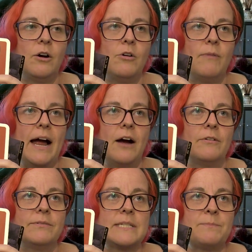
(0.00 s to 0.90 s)
Oh,
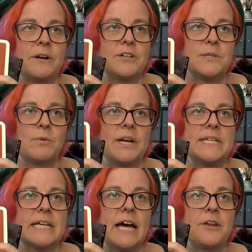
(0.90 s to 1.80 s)
wow. Spirit just
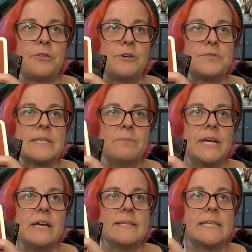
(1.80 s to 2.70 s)
wanted to kind of throw
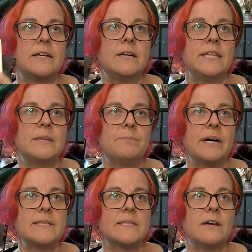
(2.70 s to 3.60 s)
somebody else underneath the
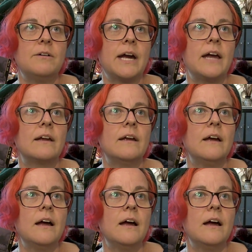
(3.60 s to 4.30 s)
bus. Okay.